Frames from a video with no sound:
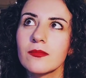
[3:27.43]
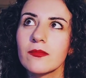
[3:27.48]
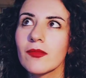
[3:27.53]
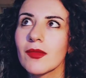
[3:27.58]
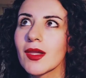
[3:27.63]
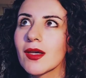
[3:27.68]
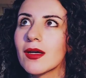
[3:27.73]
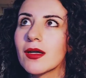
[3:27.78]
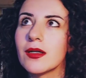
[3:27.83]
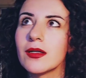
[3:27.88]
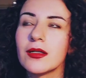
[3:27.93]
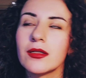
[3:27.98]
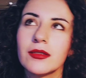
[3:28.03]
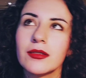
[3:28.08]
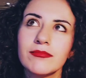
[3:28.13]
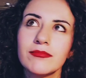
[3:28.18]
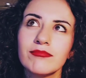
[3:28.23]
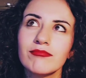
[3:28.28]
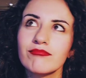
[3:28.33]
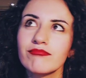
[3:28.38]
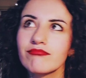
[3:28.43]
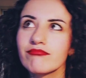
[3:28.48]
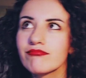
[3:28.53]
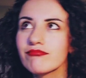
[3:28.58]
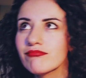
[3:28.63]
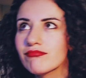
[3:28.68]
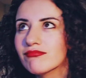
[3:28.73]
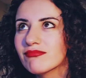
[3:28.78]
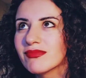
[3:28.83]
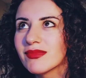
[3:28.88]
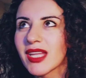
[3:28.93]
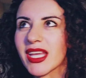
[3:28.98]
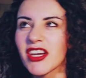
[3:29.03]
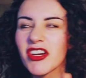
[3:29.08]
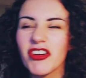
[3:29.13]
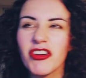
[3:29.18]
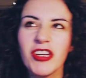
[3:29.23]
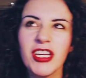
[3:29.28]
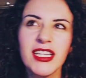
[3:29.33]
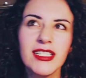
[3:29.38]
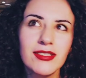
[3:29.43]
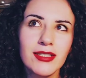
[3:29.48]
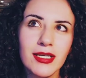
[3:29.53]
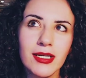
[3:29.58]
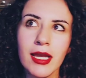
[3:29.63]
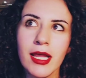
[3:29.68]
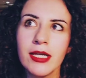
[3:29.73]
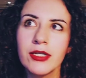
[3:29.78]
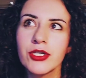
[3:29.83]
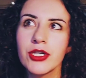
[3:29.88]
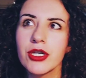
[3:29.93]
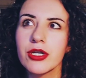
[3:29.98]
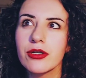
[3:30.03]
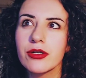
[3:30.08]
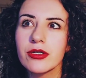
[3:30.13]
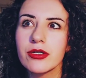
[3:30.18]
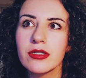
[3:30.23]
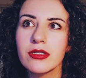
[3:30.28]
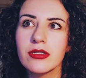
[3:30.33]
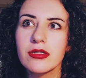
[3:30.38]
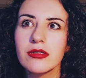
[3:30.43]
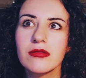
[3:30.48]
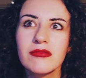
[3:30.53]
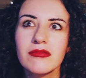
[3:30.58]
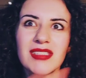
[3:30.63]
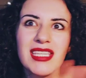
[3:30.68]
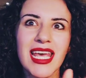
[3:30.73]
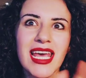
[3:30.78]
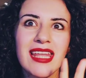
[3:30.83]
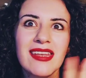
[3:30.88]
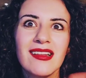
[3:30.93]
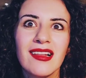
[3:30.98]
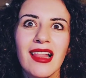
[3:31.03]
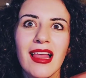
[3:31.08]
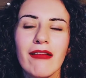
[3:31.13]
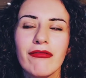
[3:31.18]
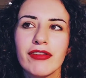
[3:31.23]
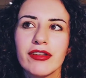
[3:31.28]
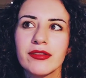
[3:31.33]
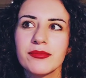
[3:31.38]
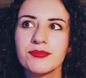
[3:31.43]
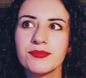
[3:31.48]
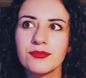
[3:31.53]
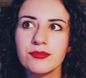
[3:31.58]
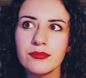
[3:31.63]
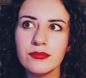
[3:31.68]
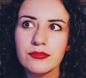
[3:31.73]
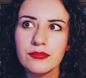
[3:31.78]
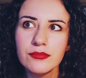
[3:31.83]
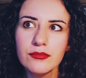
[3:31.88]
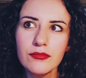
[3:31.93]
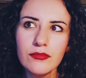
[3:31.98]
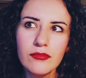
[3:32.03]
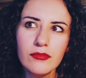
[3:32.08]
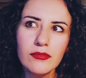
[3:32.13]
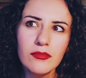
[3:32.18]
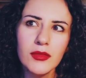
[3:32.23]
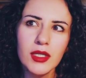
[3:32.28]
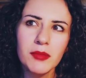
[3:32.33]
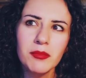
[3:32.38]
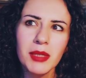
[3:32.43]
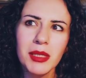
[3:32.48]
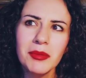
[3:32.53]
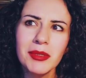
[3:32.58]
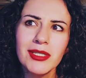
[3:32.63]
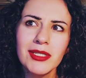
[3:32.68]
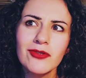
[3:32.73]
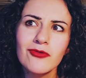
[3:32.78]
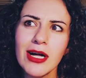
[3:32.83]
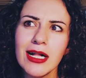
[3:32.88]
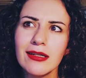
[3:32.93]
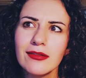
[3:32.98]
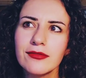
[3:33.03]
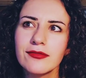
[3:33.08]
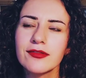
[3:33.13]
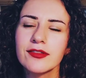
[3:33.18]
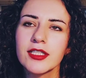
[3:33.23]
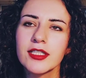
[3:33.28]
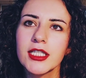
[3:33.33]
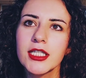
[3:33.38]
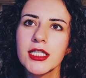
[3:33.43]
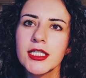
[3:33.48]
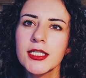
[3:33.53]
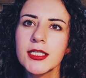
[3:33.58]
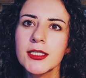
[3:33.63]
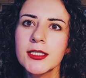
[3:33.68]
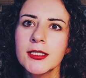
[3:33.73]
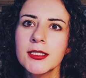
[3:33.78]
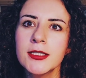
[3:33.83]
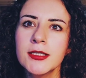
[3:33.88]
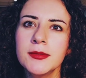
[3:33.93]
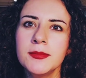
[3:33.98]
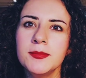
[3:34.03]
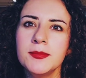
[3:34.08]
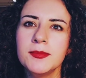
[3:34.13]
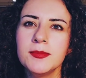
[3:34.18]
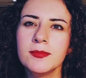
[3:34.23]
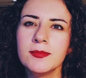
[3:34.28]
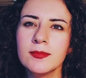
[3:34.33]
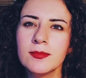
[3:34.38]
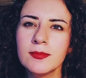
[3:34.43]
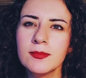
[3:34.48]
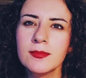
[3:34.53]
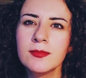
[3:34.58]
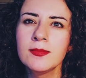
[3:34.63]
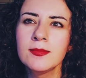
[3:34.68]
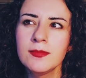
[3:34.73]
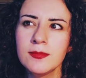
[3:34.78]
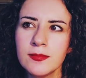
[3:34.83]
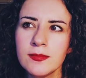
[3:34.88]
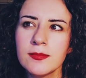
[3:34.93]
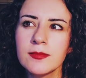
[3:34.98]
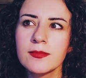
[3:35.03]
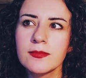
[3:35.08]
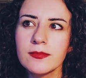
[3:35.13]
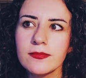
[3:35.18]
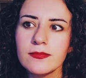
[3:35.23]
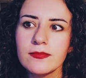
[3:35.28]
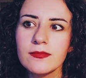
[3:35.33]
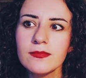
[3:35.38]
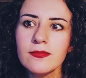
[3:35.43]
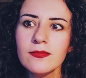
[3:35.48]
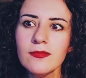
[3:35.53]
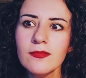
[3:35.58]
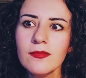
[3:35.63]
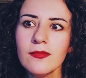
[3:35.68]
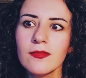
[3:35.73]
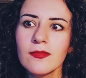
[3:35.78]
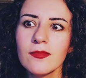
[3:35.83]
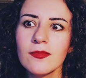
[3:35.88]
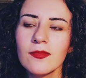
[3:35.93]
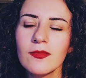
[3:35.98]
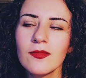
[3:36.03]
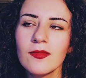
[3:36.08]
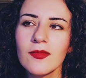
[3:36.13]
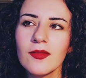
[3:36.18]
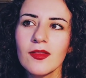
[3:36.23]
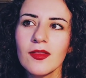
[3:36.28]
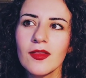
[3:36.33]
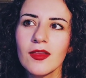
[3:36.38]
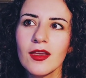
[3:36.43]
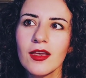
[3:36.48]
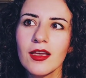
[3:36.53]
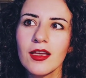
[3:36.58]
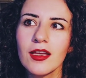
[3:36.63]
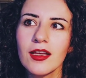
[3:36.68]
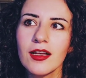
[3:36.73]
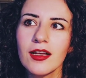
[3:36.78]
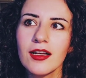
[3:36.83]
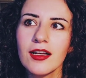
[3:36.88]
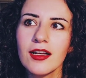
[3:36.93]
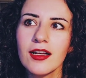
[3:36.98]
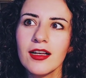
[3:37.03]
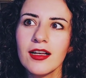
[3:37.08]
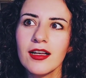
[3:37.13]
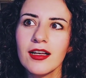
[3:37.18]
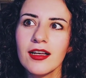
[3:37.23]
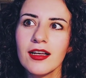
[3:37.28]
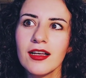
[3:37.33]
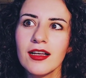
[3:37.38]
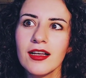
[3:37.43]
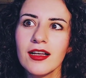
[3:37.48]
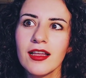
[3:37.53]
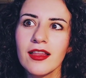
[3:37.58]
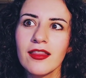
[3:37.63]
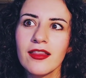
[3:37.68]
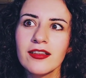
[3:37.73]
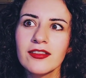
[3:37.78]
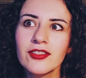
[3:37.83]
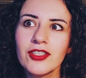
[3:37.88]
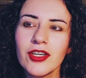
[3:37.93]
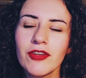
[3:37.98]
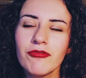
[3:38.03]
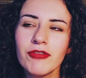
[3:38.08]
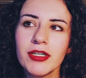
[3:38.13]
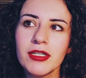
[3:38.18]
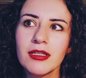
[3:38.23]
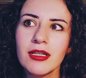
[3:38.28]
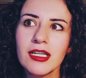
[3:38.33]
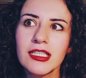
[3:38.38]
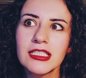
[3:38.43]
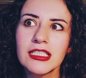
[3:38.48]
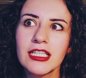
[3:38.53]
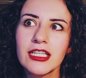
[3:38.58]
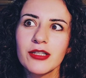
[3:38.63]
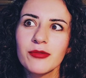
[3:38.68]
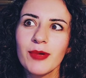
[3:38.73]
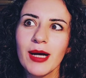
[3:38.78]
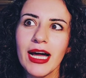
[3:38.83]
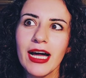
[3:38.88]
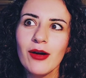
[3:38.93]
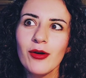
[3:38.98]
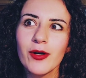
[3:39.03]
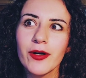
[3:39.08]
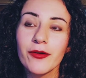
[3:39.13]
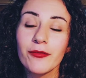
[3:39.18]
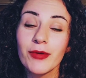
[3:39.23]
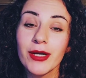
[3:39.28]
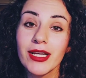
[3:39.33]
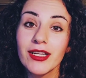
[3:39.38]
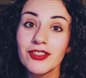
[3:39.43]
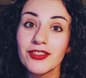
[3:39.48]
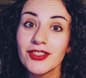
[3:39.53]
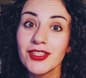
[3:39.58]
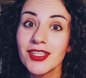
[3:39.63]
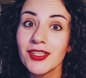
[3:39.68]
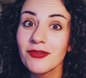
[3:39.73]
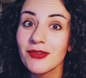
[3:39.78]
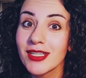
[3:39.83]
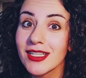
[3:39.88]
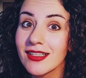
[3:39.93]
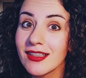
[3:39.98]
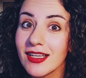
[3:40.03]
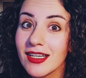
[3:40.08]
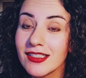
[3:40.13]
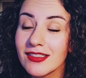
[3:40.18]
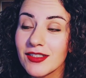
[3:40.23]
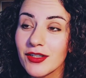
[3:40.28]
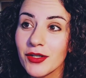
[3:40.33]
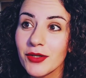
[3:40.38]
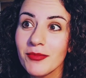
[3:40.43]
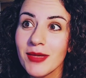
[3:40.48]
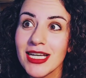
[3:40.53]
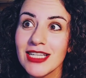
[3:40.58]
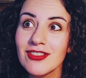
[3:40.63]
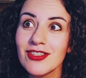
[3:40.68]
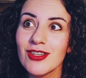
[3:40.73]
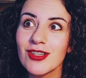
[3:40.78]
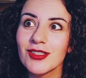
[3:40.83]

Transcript: um, early teenage years, ten, eleven, maybe twelve. And then she realized her power. He, she realized her magic.